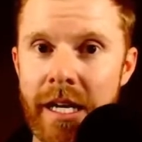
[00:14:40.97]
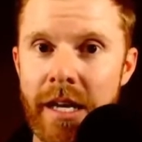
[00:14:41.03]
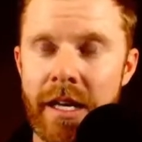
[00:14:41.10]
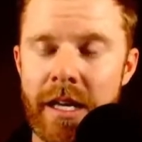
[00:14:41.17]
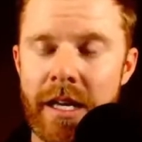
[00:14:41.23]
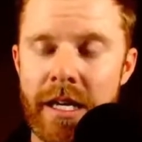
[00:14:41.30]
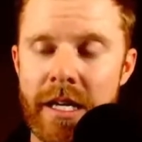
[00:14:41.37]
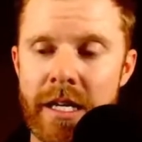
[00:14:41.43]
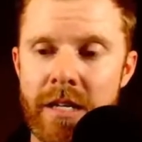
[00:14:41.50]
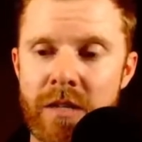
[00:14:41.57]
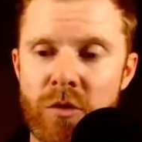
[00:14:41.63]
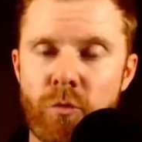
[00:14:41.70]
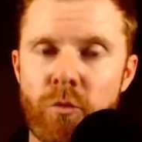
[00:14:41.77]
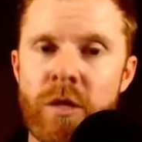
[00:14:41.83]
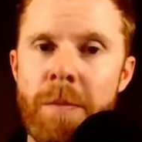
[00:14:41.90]
is
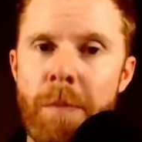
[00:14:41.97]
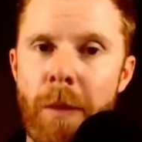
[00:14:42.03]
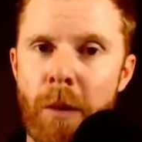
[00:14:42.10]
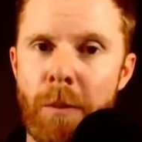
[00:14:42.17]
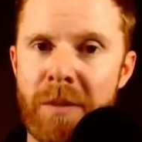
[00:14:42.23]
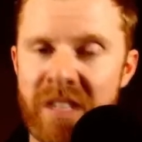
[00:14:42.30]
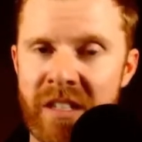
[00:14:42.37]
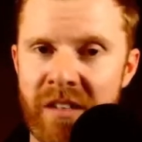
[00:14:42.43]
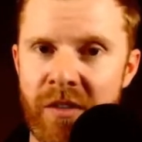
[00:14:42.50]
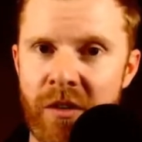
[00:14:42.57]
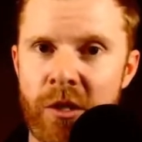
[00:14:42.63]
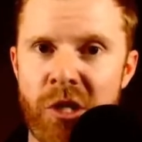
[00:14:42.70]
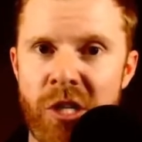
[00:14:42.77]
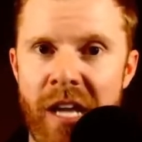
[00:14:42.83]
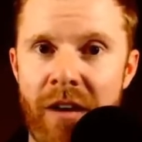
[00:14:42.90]
repurposing
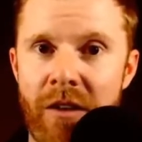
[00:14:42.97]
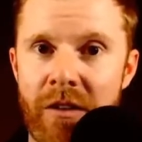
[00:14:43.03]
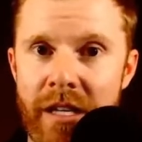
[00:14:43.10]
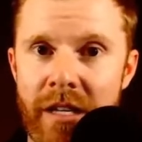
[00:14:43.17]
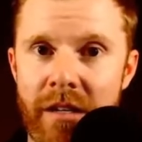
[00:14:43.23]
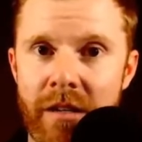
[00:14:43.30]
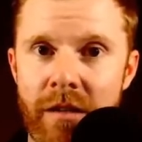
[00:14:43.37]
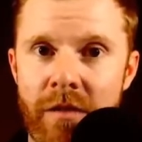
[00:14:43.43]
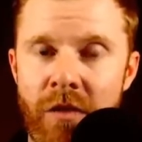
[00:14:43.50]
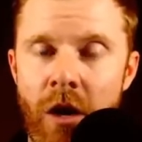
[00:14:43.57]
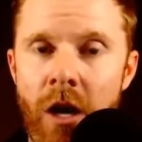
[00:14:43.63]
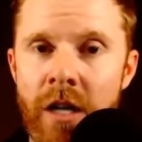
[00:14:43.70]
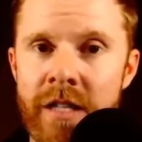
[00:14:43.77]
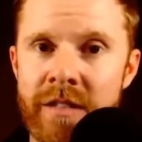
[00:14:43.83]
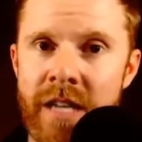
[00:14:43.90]
functionality for
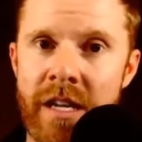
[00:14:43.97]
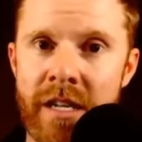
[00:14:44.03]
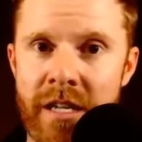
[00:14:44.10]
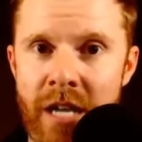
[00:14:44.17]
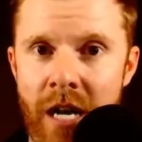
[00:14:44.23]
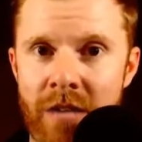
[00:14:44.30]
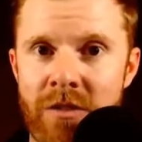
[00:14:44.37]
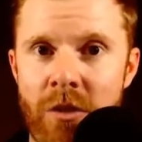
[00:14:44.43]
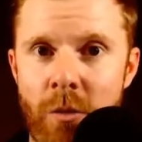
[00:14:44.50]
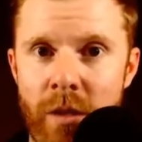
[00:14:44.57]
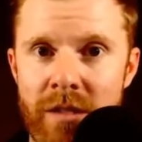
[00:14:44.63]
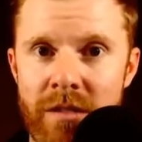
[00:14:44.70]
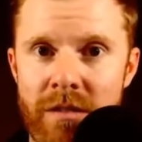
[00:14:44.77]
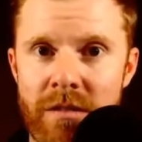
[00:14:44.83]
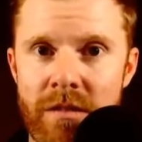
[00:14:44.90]
unintended
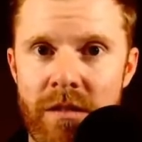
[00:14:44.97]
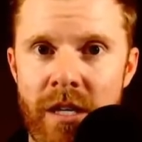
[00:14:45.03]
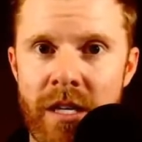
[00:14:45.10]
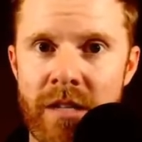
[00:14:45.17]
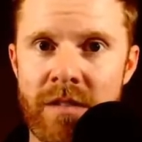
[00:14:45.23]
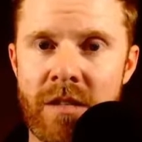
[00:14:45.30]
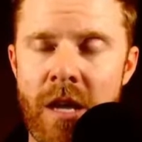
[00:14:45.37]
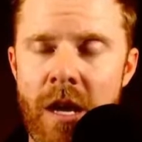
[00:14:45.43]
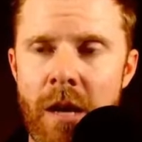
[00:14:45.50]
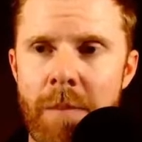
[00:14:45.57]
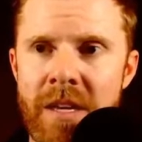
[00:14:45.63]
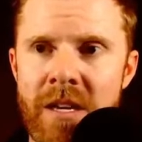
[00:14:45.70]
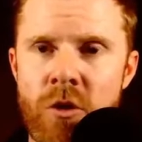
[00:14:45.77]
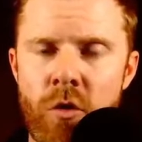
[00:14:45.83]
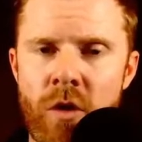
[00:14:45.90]
consequences. It's
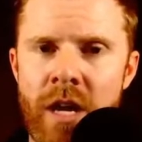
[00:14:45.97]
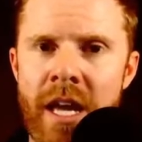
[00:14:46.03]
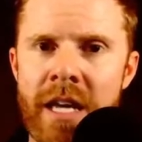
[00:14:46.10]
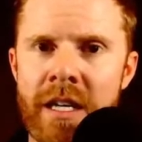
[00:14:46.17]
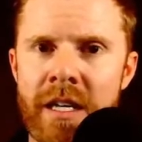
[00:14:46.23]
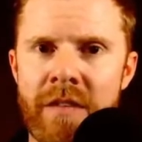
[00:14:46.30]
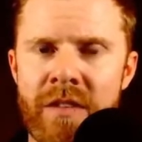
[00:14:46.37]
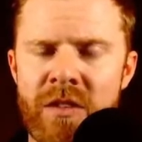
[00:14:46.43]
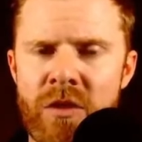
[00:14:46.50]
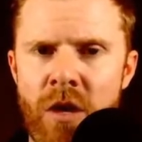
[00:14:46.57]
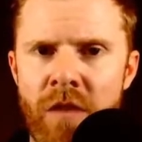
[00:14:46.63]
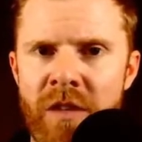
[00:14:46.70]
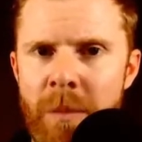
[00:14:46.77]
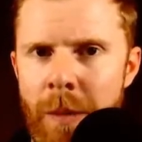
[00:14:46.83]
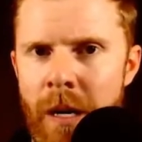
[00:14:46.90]
being creative and
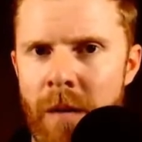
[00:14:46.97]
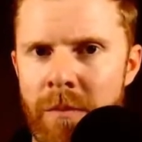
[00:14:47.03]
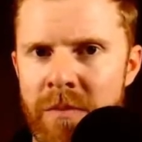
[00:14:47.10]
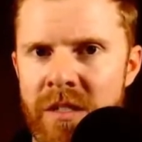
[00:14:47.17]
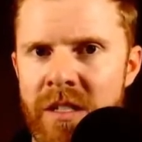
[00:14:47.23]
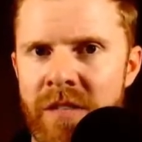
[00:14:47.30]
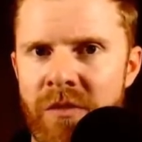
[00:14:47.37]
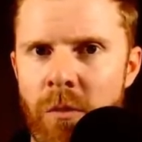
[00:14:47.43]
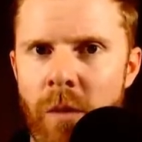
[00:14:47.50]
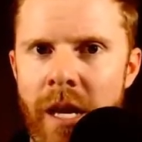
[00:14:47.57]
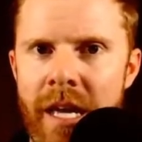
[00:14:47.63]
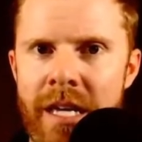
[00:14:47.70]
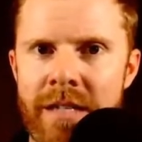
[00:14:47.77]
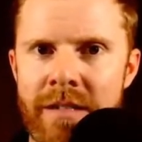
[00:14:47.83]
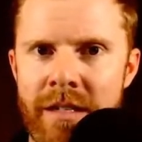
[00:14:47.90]
solving problems in different
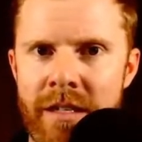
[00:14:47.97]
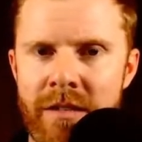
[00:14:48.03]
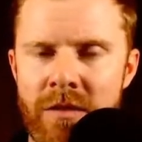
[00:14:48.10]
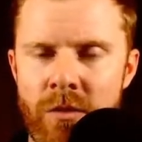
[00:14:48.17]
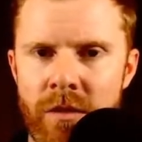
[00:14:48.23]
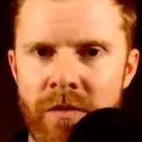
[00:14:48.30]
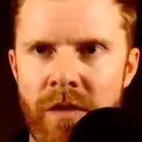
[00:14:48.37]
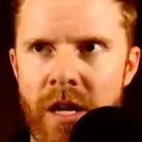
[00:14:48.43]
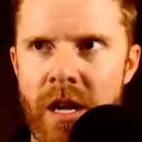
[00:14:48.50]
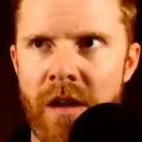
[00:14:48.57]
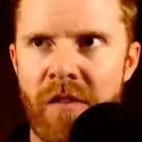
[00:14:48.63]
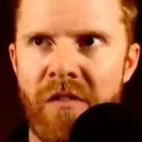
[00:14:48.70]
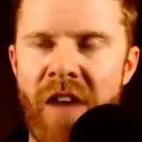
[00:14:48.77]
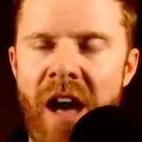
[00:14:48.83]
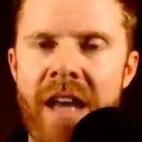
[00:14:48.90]
ways, and it's sort of
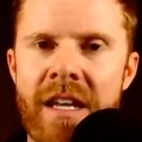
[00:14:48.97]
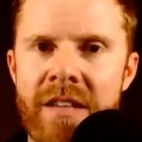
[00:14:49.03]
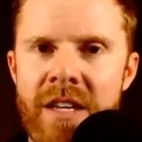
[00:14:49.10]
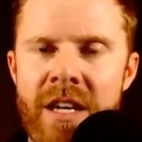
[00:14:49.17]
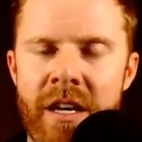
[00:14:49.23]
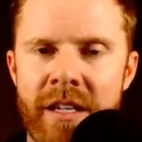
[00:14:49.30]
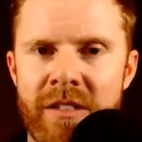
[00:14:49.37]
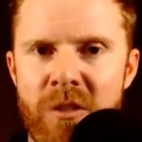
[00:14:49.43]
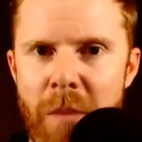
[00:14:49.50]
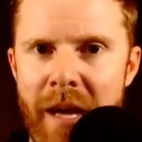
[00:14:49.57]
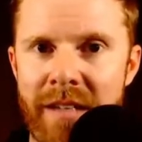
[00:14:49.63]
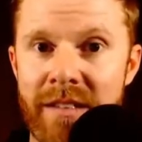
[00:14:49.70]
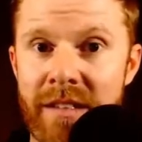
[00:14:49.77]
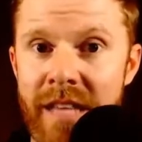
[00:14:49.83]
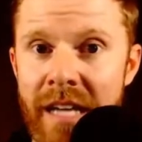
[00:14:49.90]
finding the
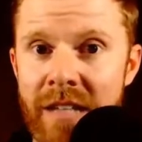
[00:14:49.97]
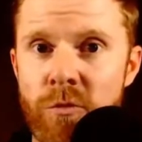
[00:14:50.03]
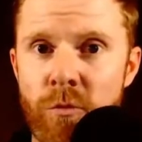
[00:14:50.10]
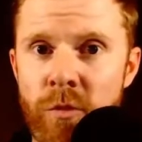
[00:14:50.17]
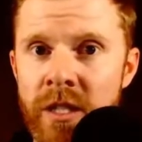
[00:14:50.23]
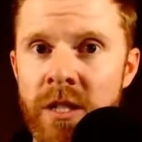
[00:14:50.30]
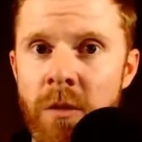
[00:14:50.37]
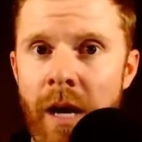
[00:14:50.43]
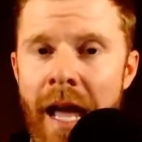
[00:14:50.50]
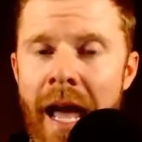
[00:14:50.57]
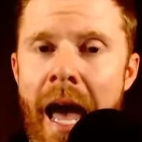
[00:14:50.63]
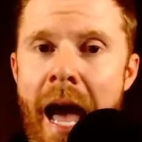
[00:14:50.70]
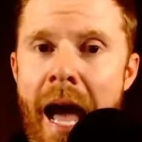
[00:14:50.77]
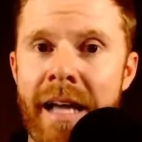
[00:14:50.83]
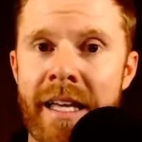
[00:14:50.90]
unexpected. That's really what
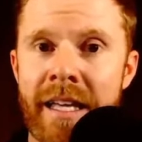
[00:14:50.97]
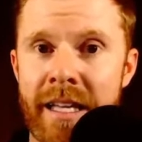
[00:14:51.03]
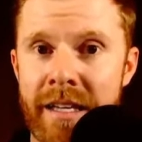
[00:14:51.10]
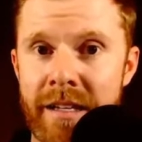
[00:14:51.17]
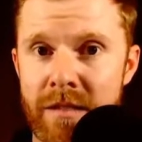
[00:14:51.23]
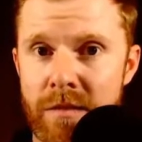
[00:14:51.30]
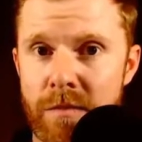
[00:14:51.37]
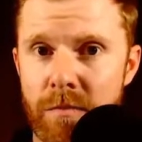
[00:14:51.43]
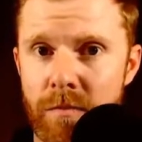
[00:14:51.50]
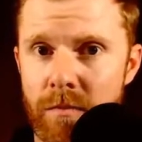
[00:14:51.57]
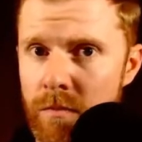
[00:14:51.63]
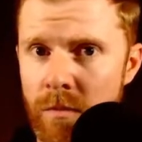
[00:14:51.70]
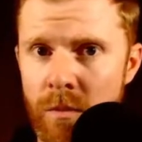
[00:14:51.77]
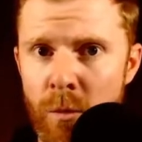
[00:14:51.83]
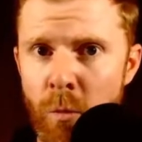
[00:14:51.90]
hacking is,
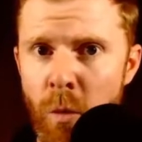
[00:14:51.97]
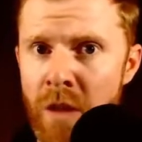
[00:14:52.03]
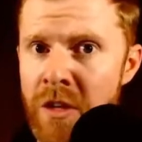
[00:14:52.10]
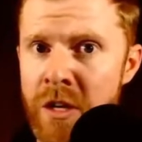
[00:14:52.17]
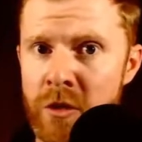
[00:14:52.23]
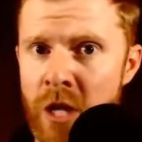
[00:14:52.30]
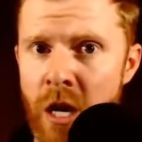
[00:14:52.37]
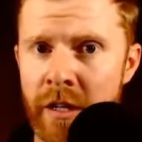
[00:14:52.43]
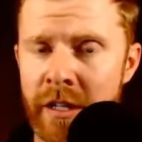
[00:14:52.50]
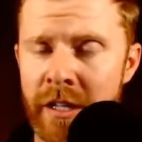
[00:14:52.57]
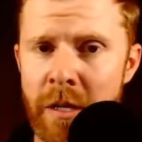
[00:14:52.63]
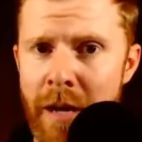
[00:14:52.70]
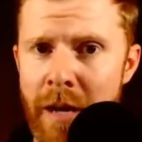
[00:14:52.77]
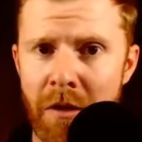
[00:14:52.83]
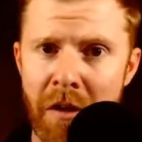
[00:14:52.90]
whether you're talking
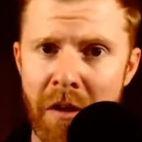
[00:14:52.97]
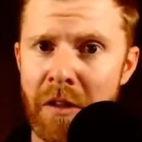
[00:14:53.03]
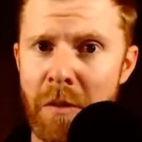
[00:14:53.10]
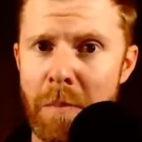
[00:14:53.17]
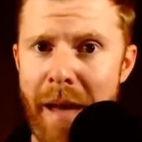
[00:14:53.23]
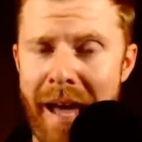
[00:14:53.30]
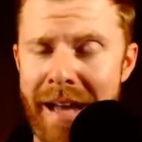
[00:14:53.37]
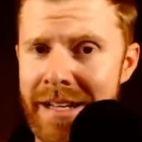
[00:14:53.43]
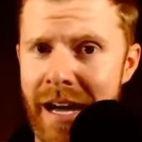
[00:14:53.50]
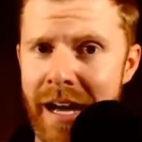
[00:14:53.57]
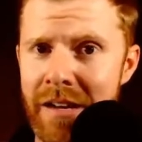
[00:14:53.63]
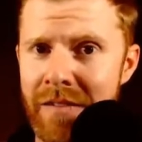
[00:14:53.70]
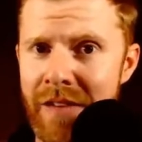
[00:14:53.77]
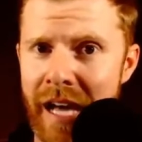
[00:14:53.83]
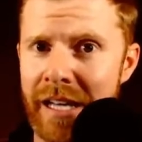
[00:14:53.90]
about the bad kind
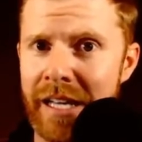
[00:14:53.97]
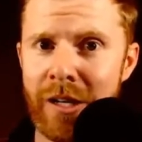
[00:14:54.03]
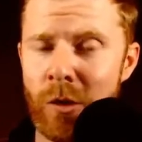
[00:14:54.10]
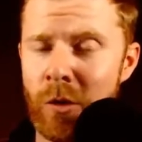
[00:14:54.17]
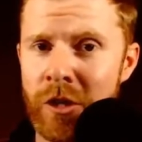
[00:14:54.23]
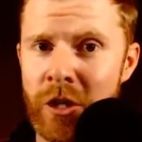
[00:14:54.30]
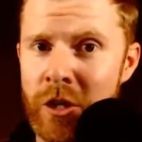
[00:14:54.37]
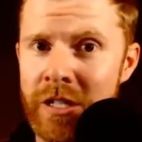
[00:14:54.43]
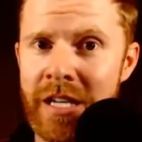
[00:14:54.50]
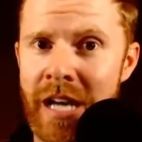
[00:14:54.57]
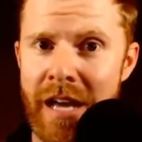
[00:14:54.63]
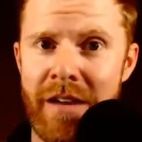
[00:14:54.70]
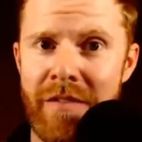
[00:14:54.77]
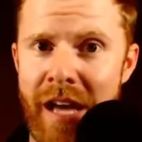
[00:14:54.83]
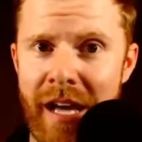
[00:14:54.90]
of hacking or the good
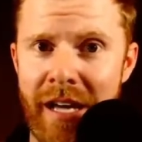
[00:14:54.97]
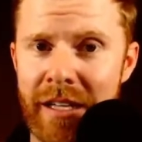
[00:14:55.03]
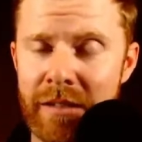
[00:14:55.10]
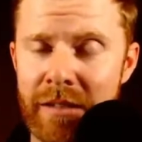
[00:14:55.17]
kind of hacking.